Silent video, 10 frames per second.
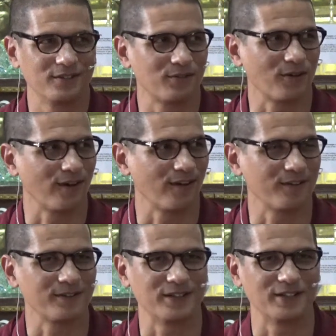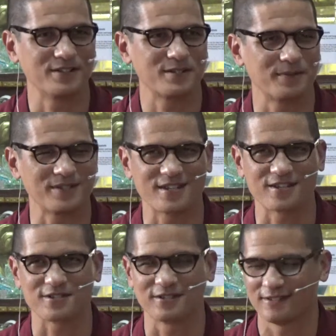for our intimate
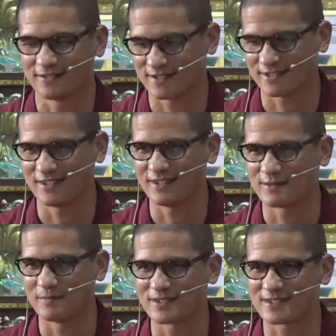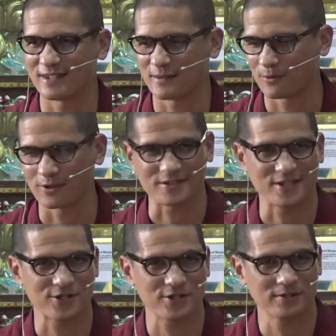session, intimate Sunday morning
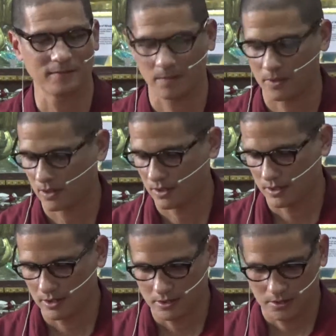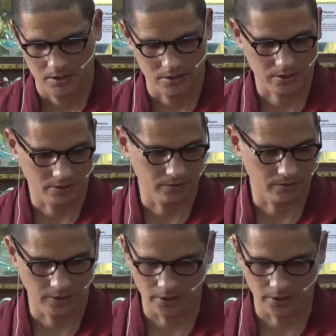session. So,